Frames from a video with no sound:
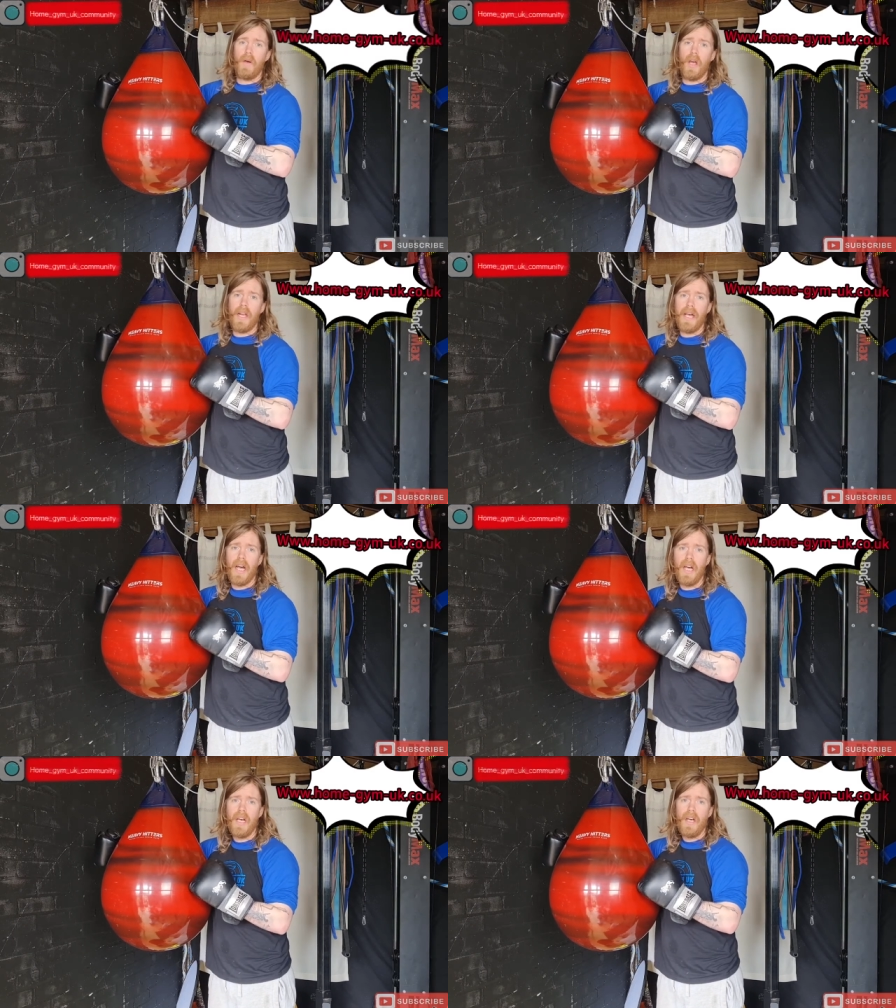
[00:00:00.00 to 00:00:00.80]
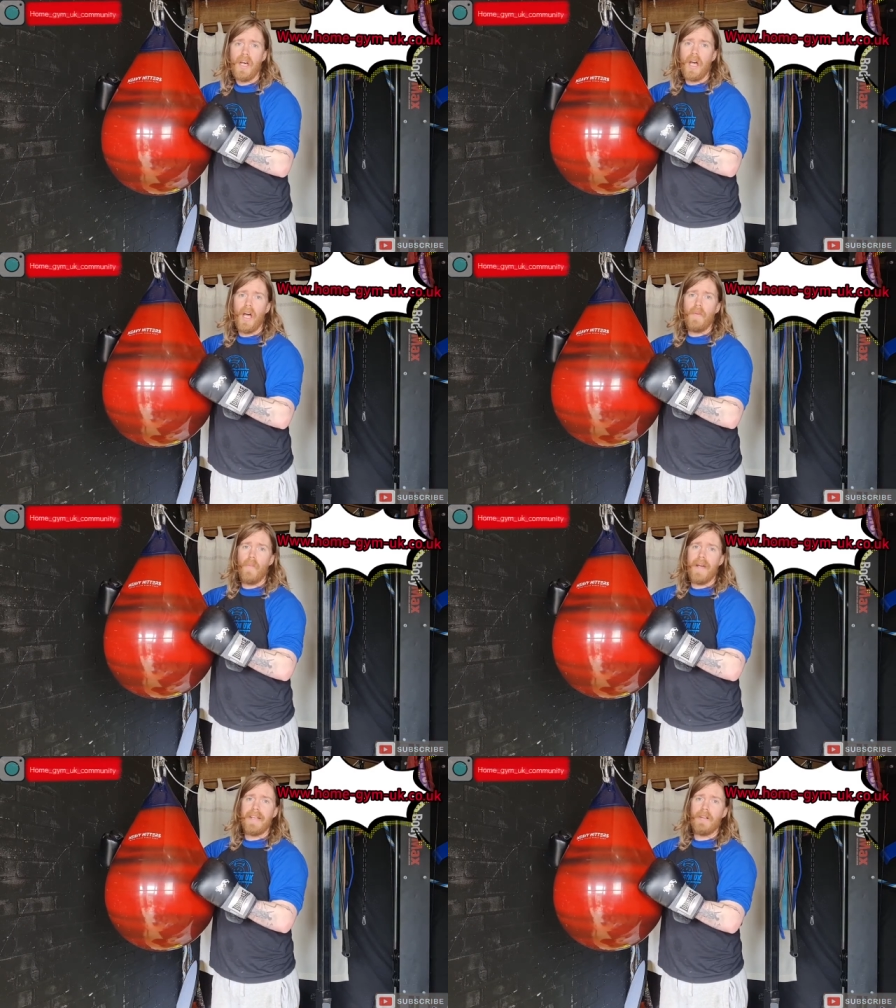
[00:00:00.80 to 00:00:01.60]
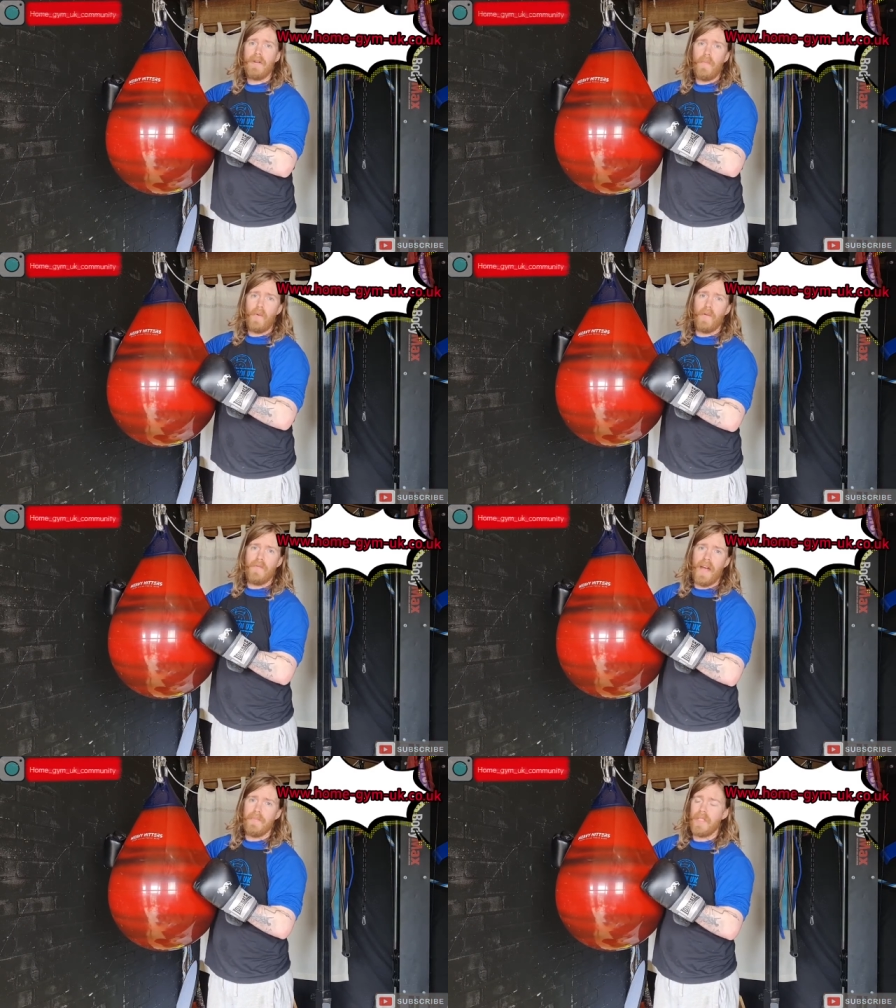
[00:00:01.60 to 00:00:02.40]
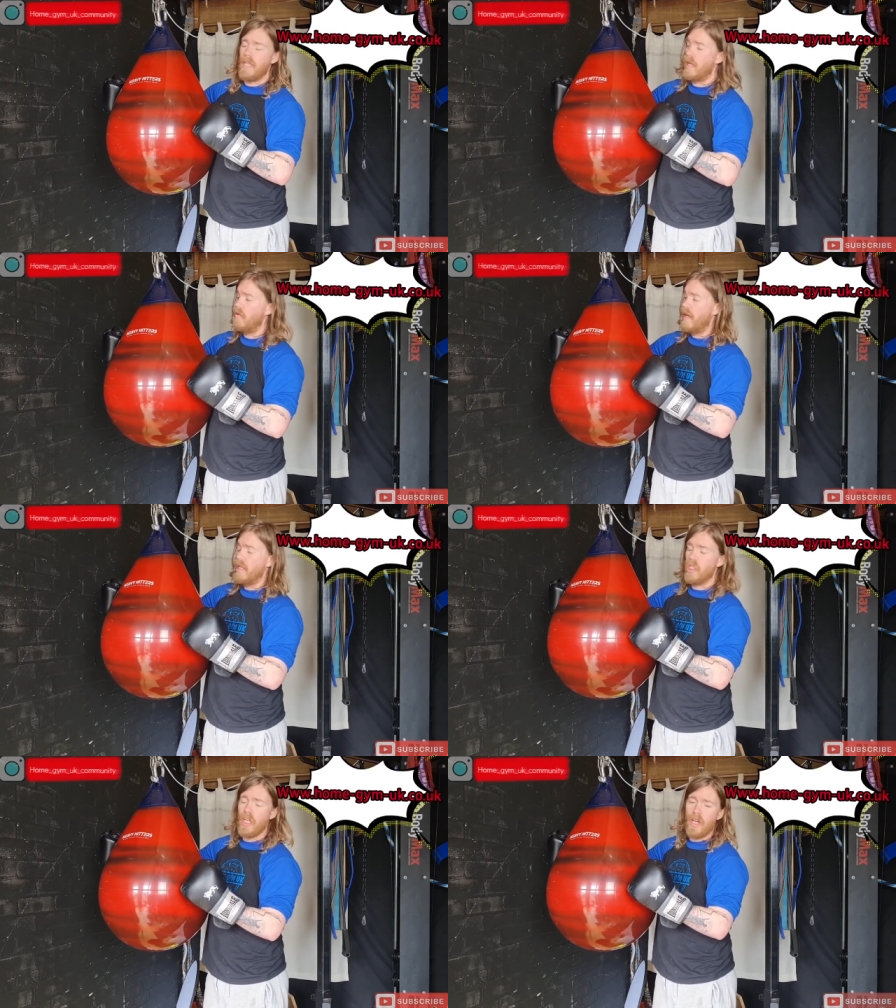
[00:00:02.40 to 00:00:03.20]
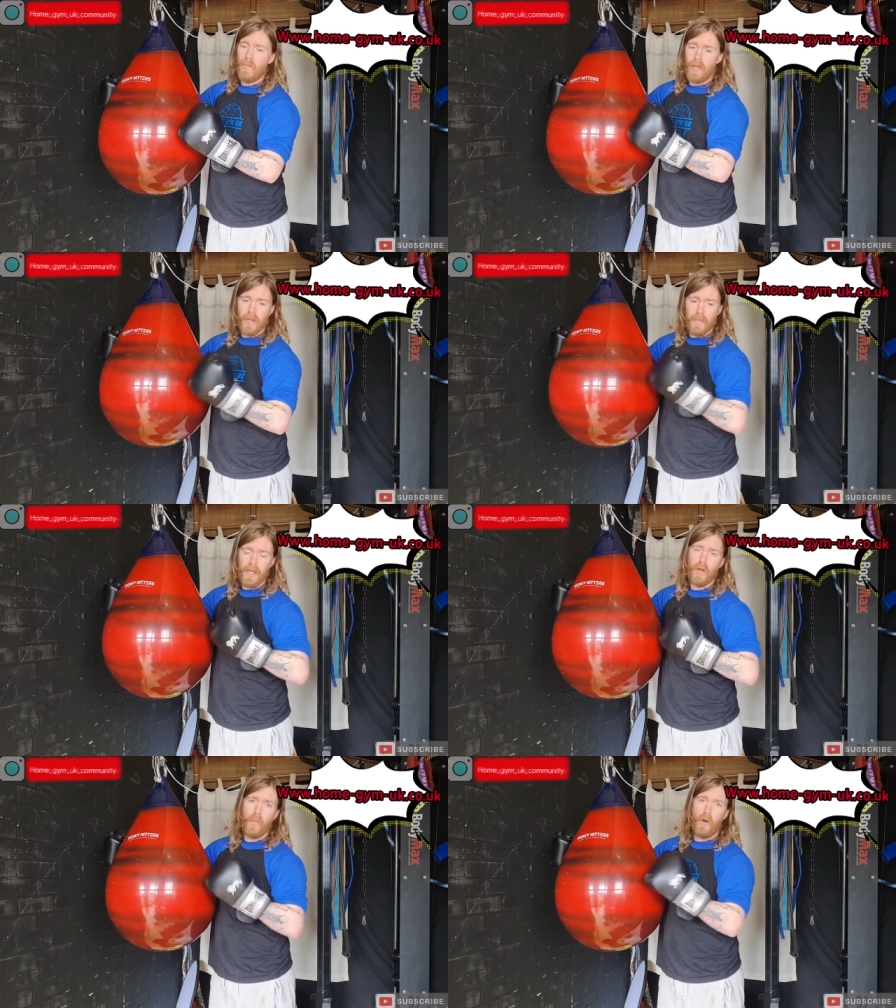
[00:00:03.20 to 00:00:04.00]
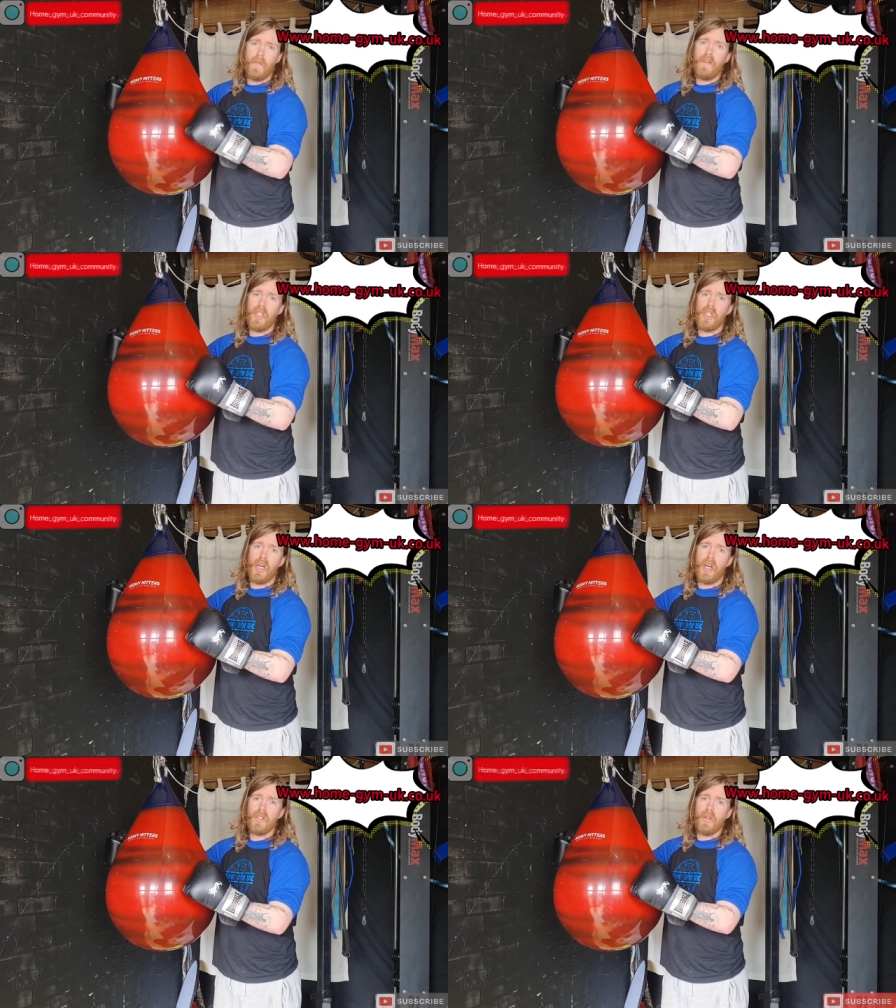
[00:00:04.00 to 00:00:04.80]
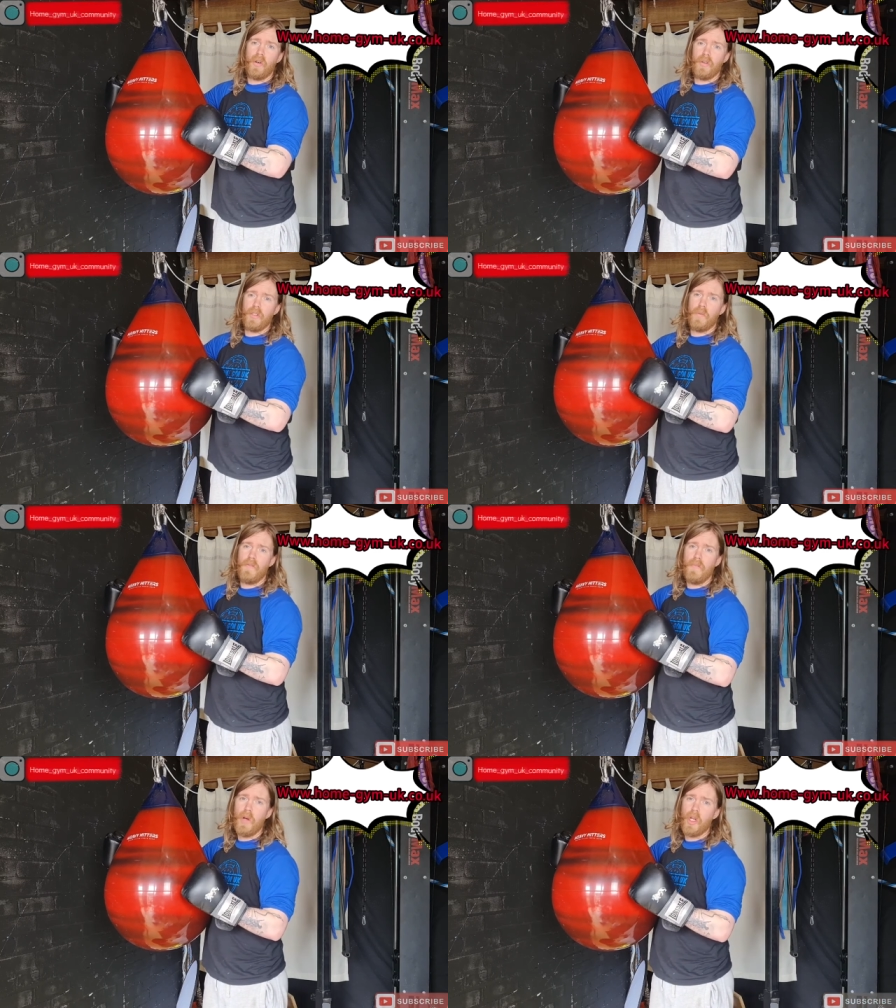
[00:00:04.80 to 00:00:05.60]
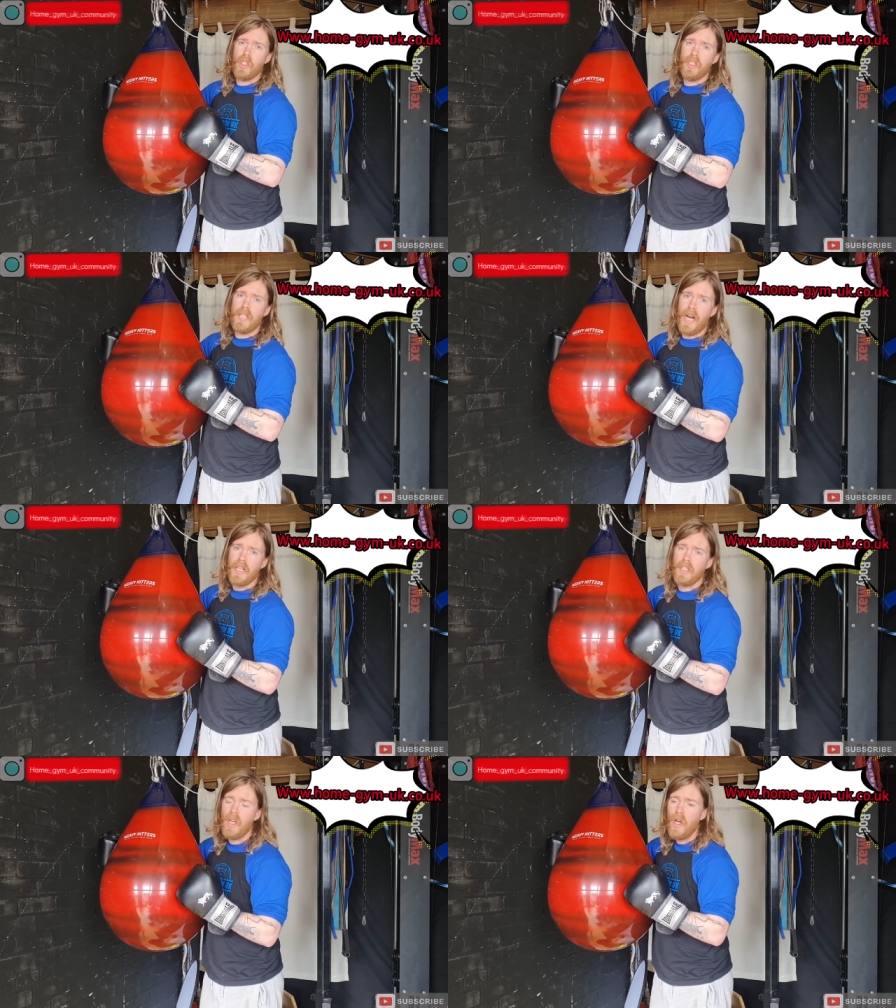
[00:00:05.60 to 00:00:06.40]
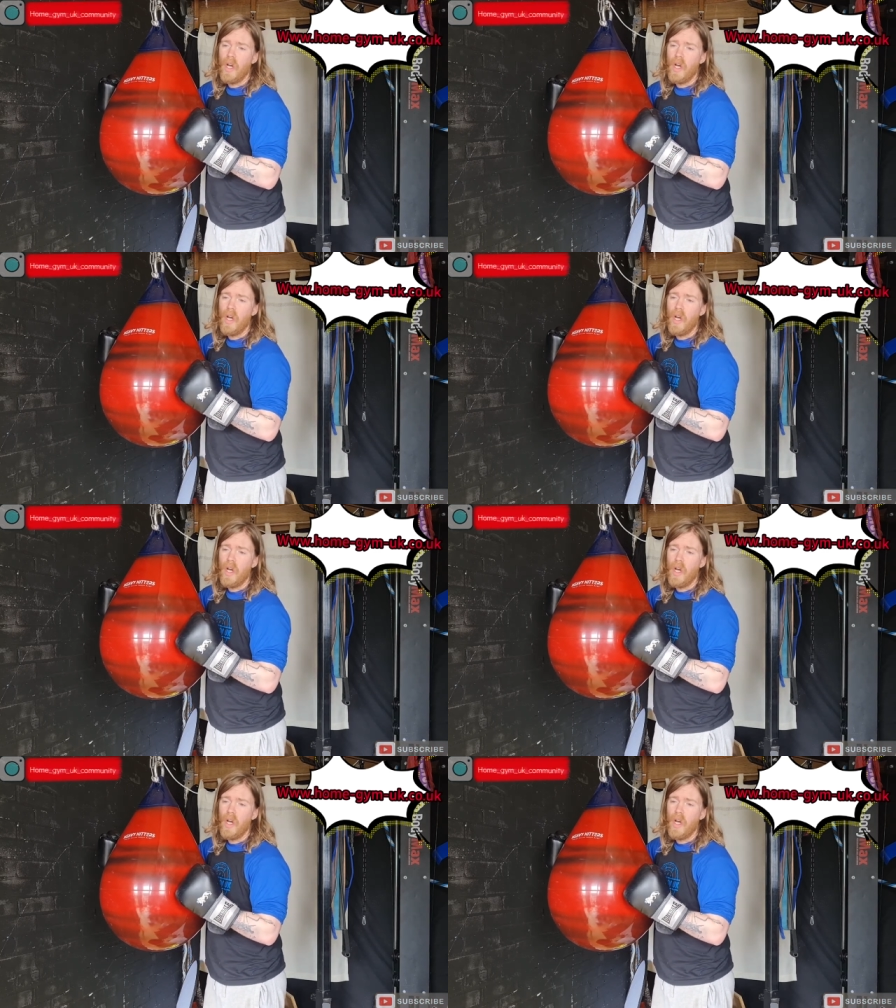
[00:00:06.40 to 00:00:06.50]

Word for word: up earlier, where you can grab one of them to decorate your gym, or you can pick up one of these shirts or some other merchandise